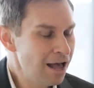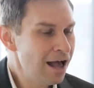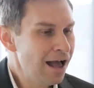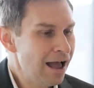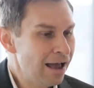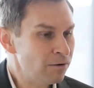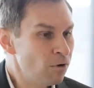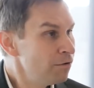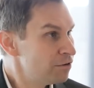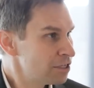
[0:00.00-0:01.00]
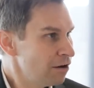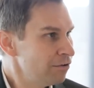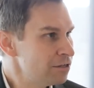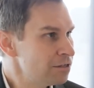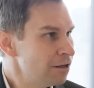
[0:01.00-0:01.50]
Mm. And what we've
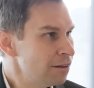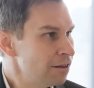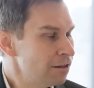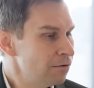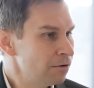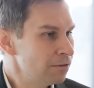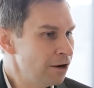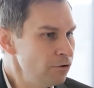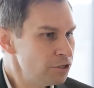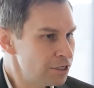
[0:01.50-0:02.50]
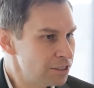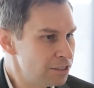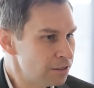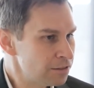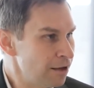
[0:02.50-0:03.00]
discovered is they don't just
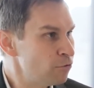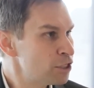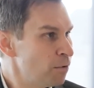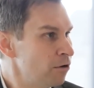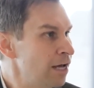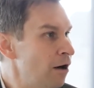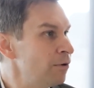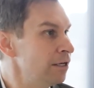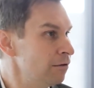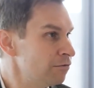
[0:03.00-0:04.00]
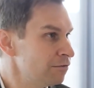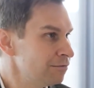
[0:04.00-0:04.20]
exist, they respond to how we live.